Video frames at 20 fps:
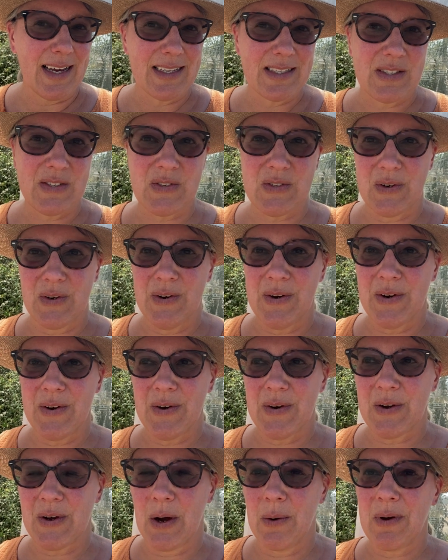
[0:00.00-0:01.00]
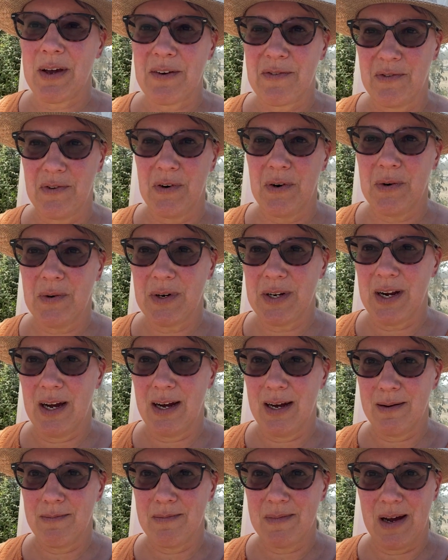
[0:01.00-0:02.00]
So going forward,
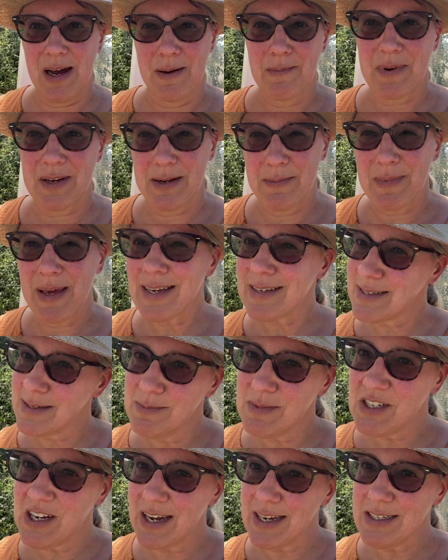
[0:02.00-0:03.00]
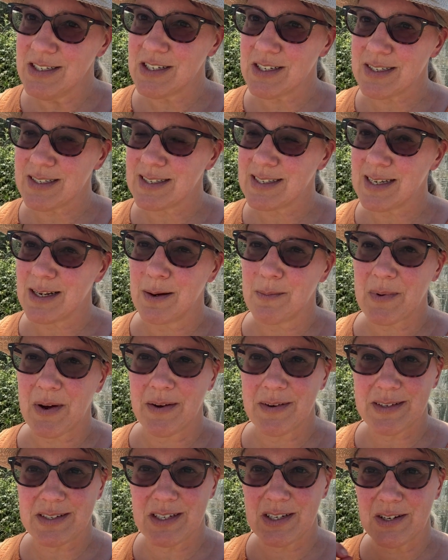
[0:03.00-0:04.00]
I'm going to make some changes, and I'm
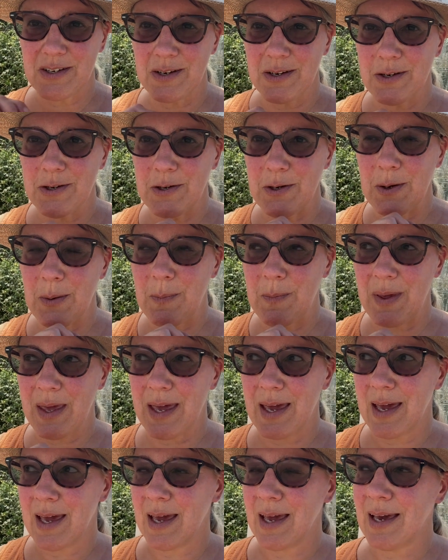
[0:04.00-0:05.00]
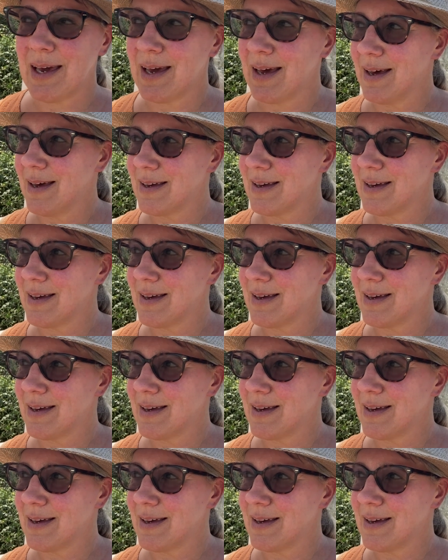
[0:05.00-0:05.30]
going to be